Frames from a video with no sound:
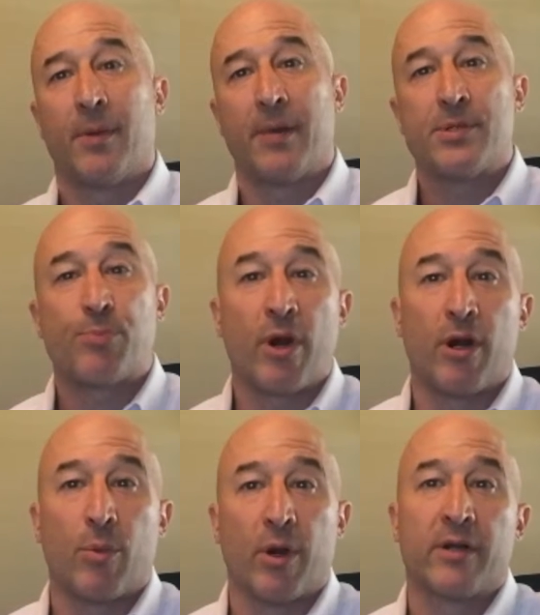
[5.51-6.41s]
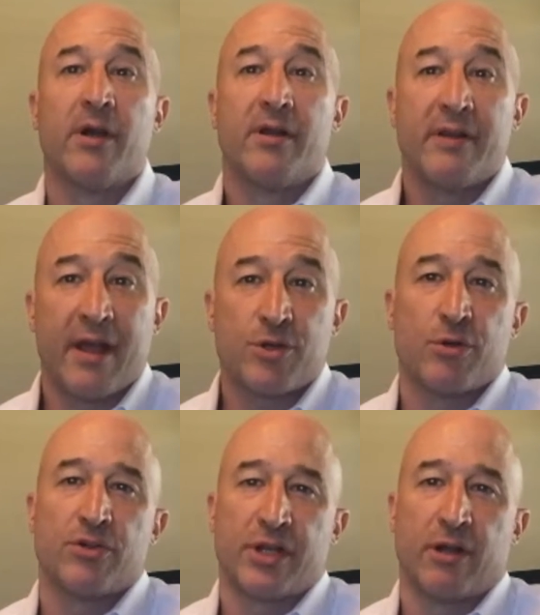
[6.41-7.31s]
my name is Brent Albrecht,
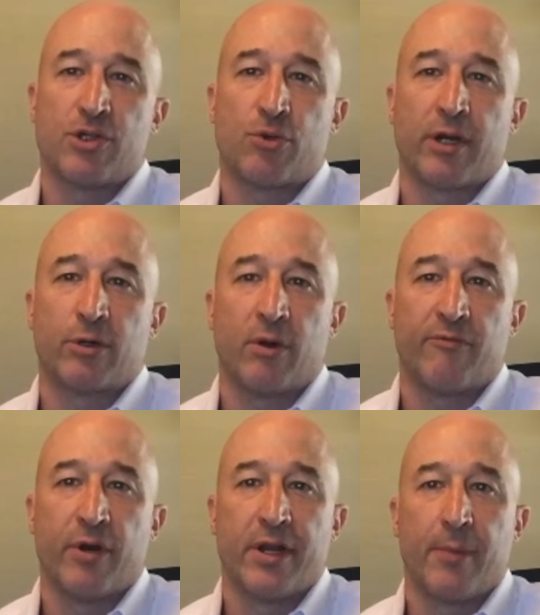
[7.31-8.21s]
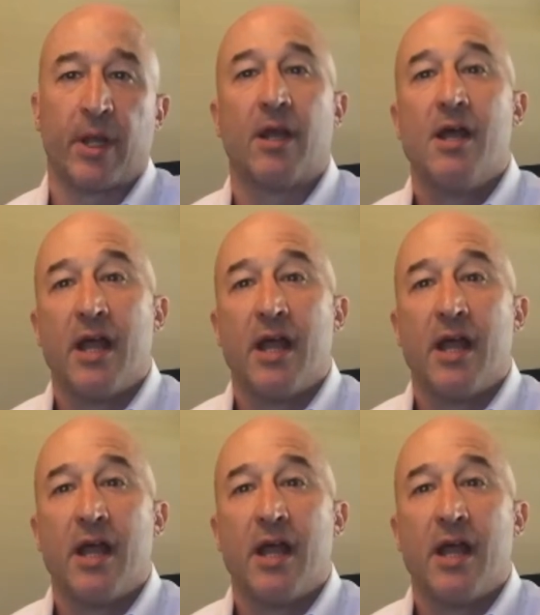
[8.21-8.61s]
National Sales Director at Frendemic,